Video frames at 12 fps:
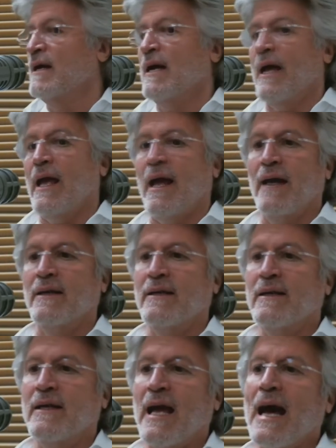
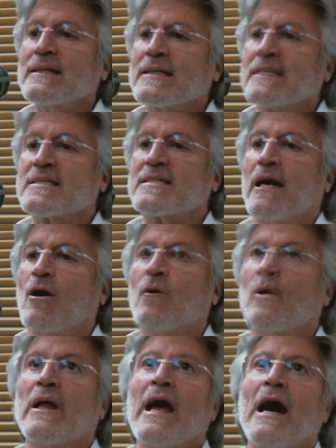And at the sale,
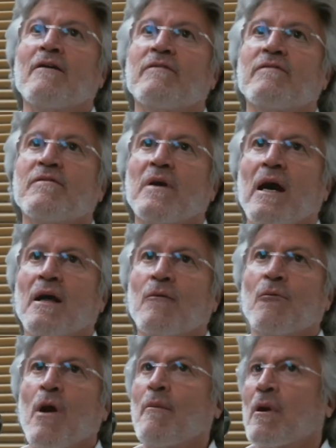we'll have uh, the
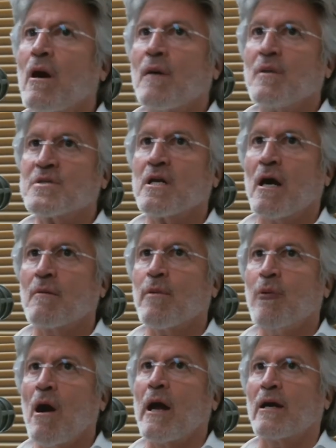Robert Comstock
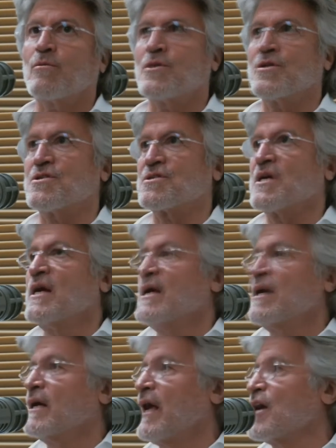product, which is
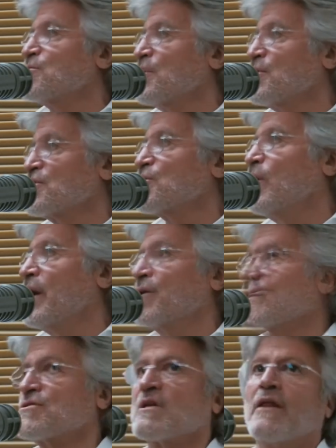cashmere
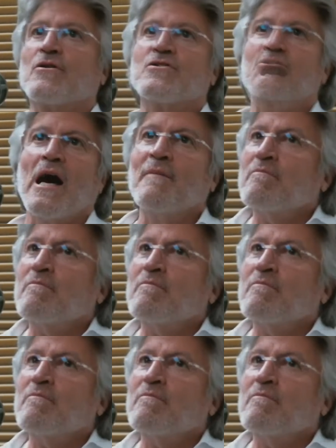sweaters, leather jackets.